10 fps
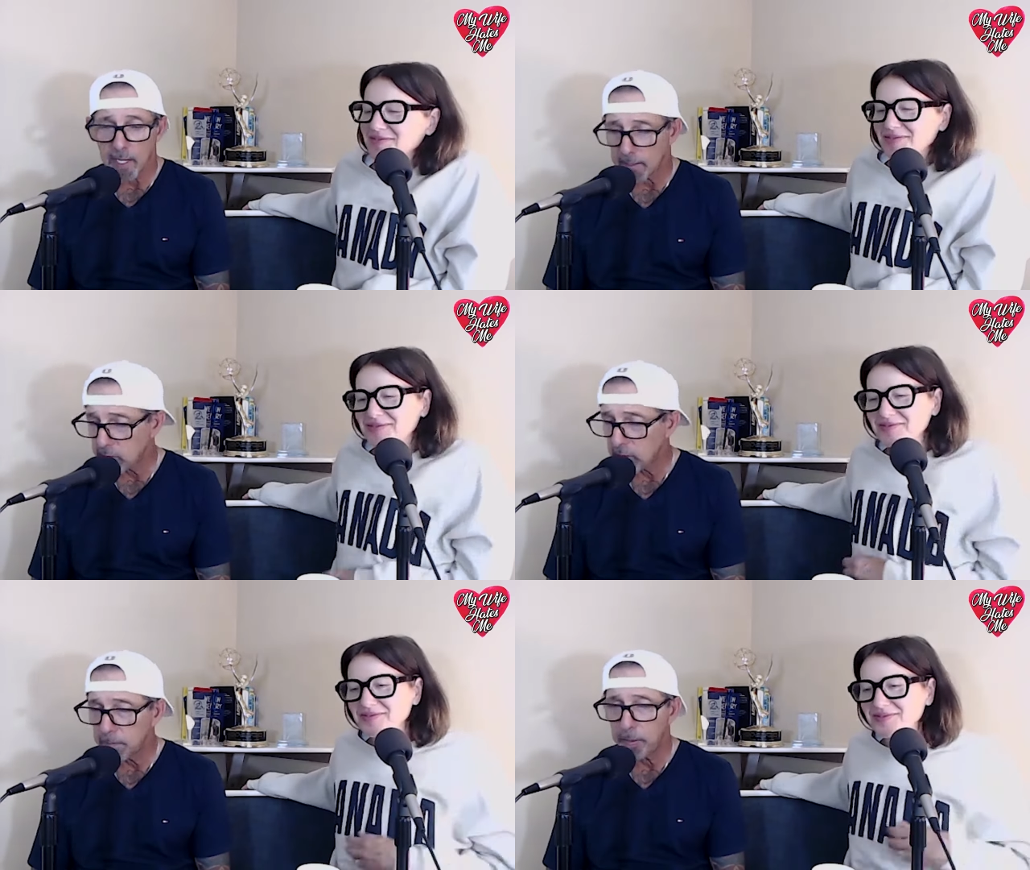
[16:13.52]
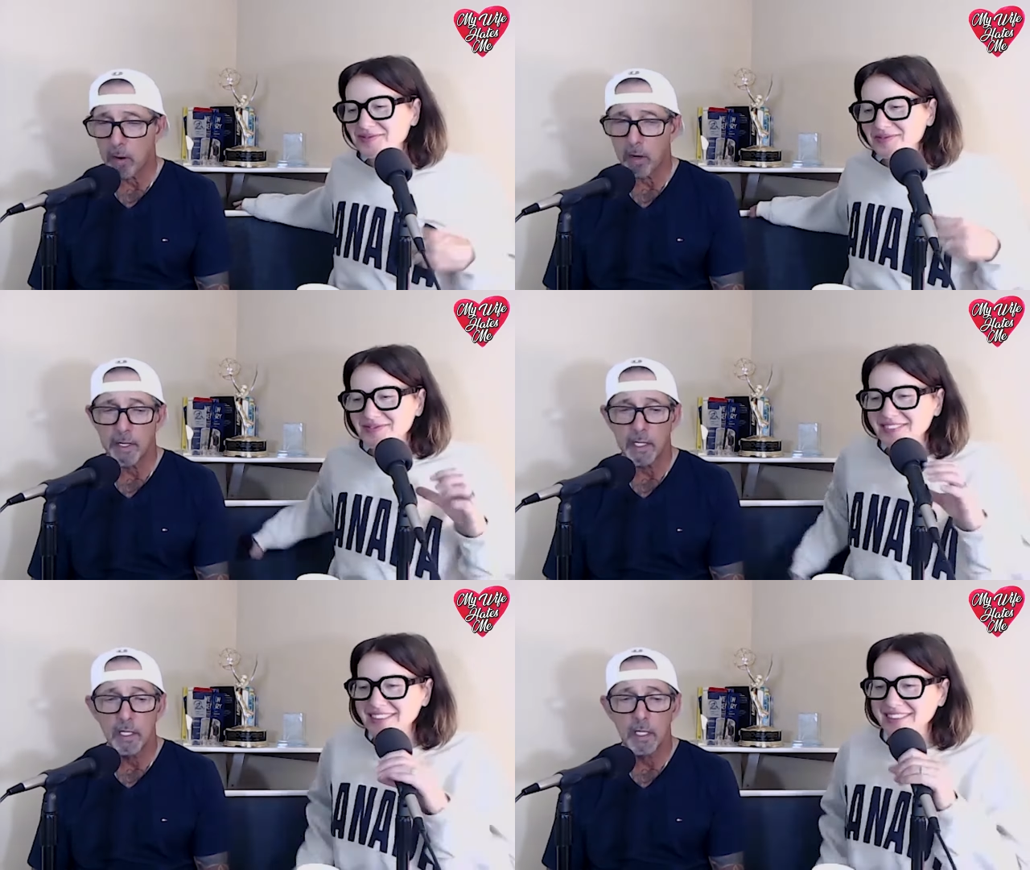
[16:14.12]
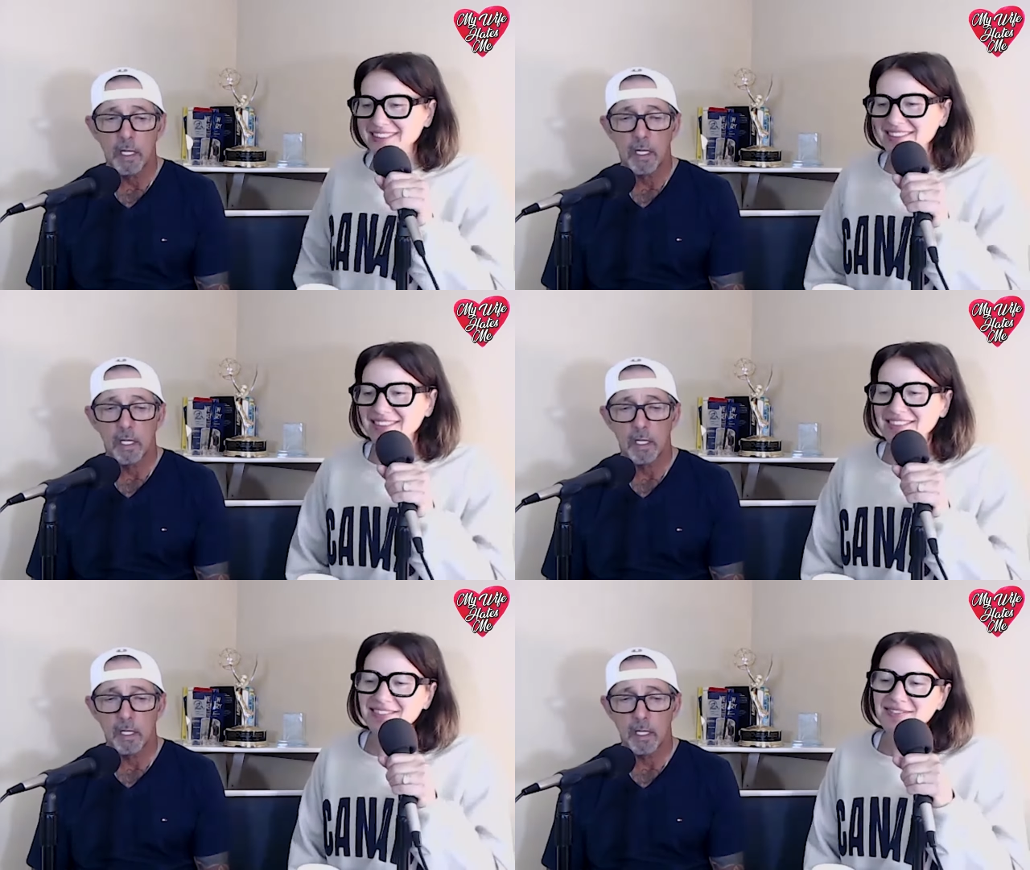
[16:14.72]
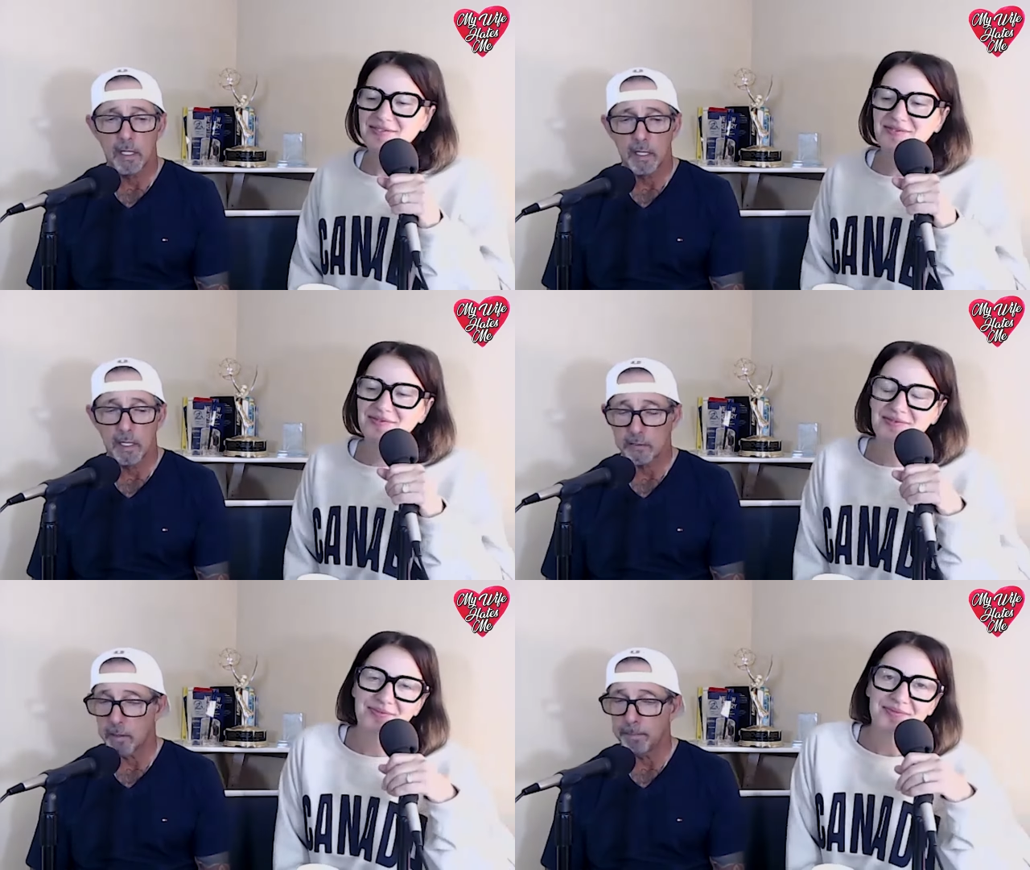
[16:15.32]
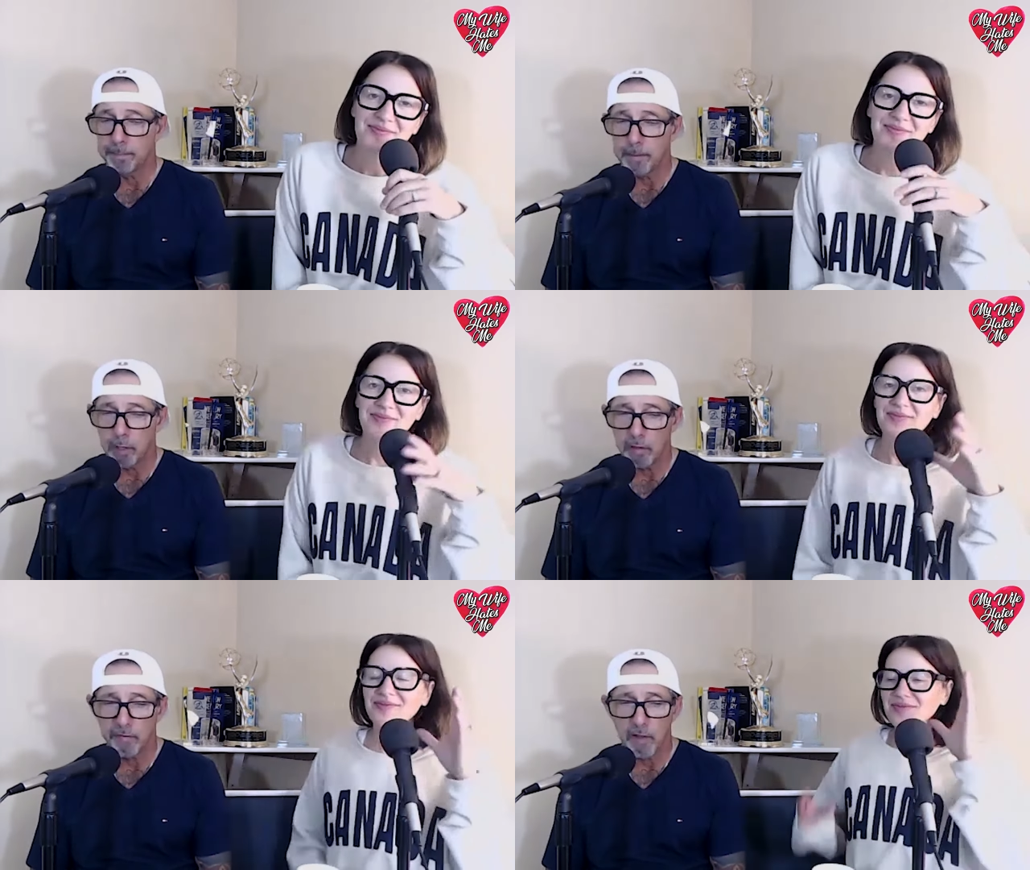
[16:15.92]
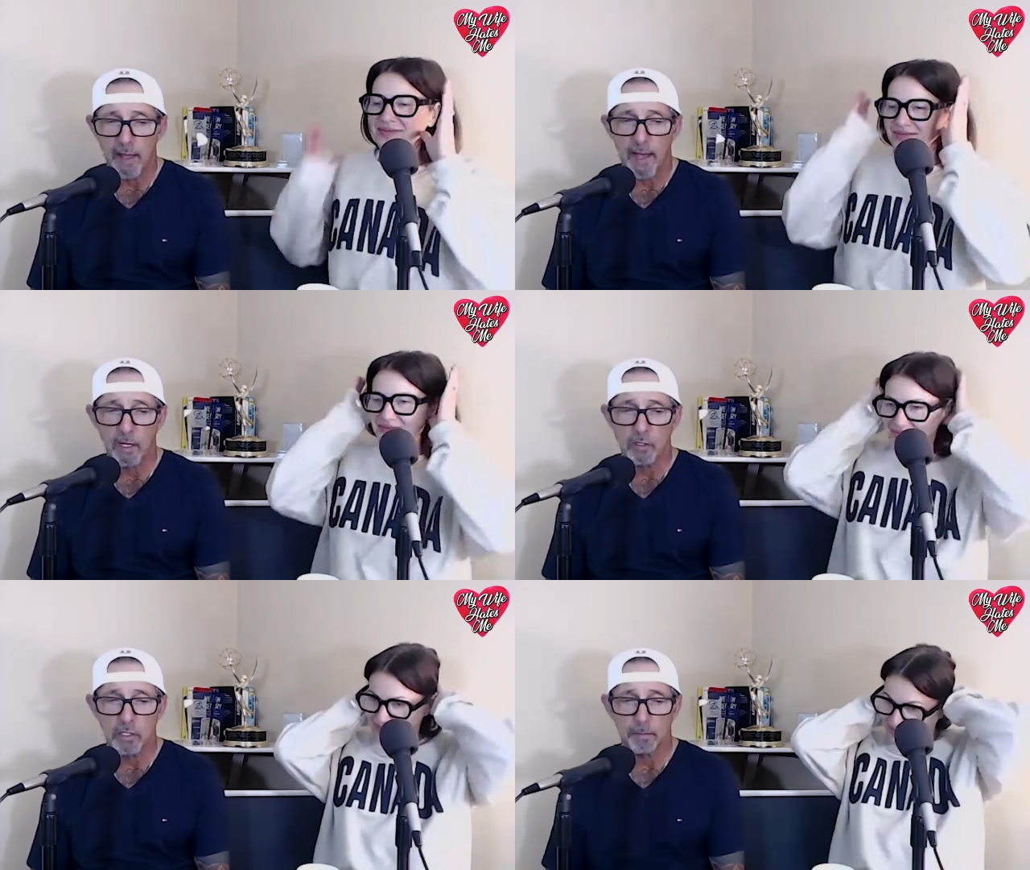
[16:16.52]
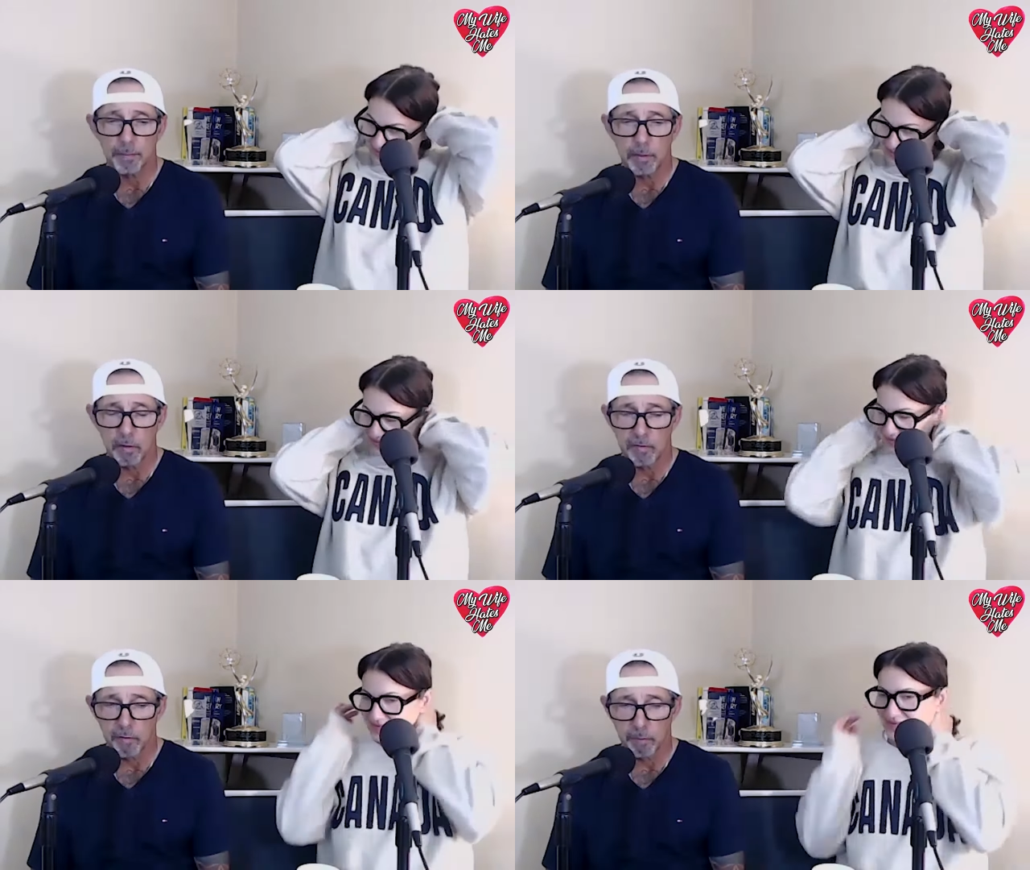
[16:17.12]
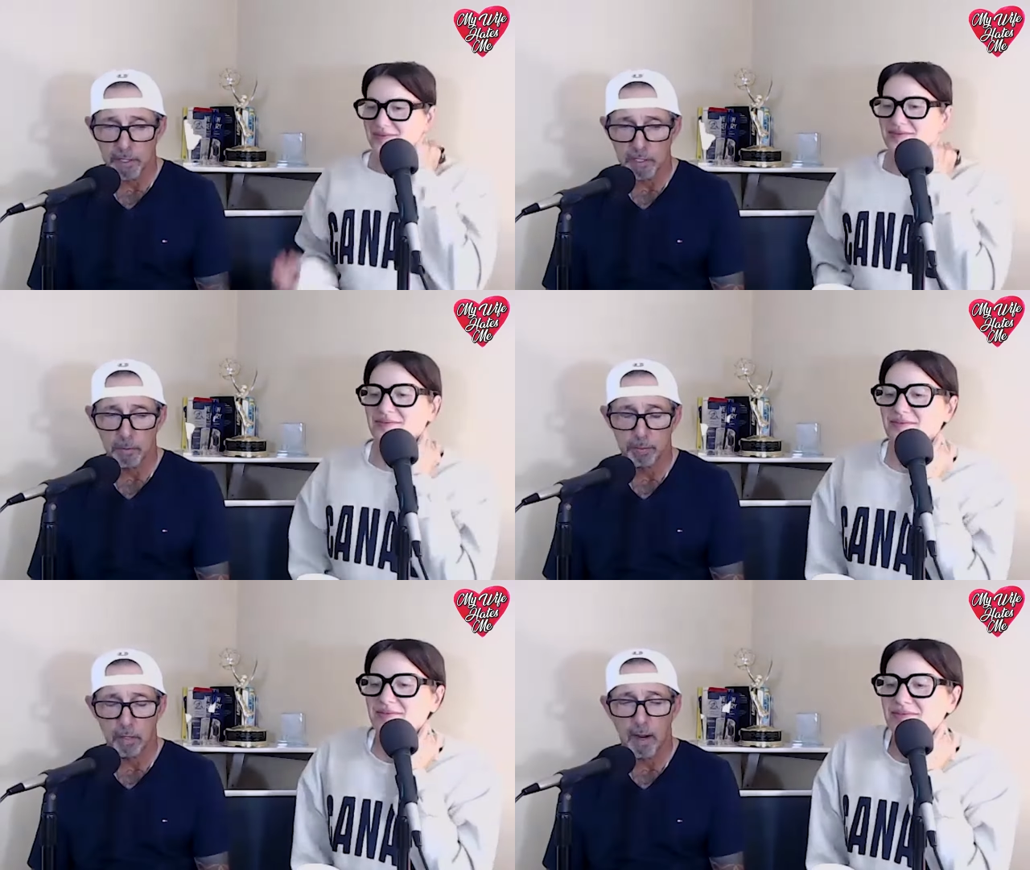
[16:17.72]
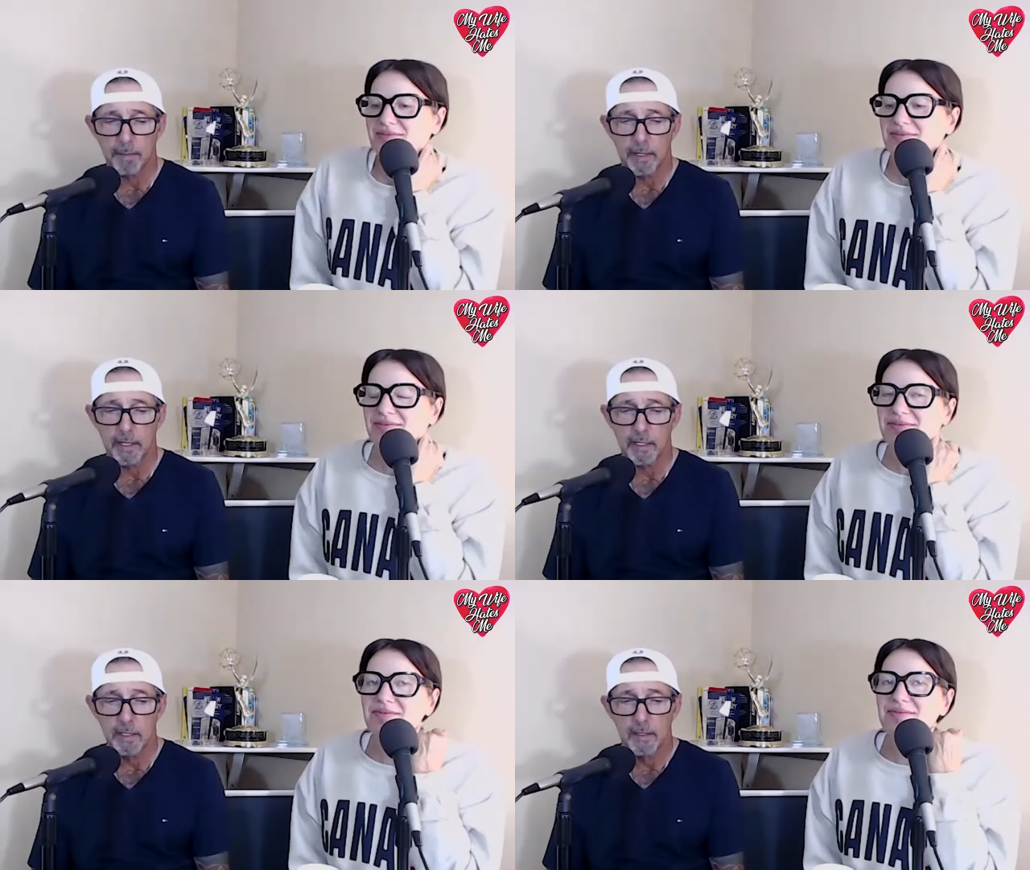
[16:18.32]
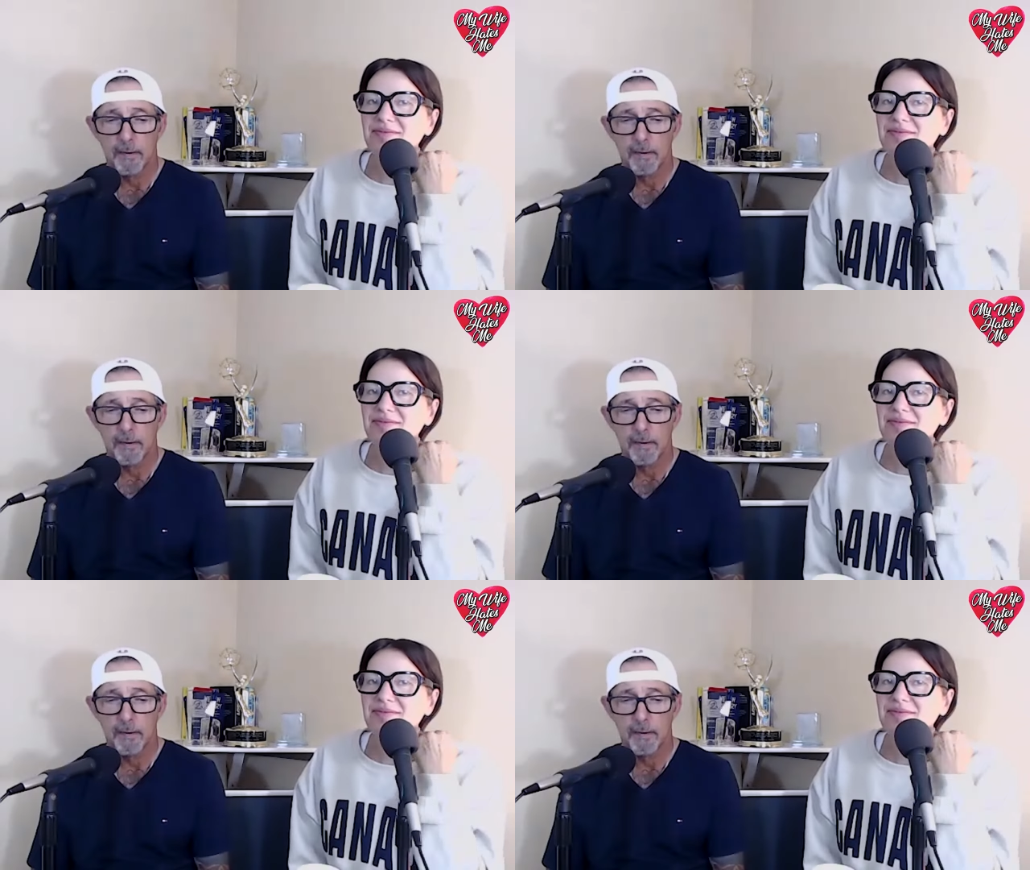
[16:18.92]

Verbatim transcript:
Speaker 1: got to the party he has a beautiful house, a beautiful piece of property.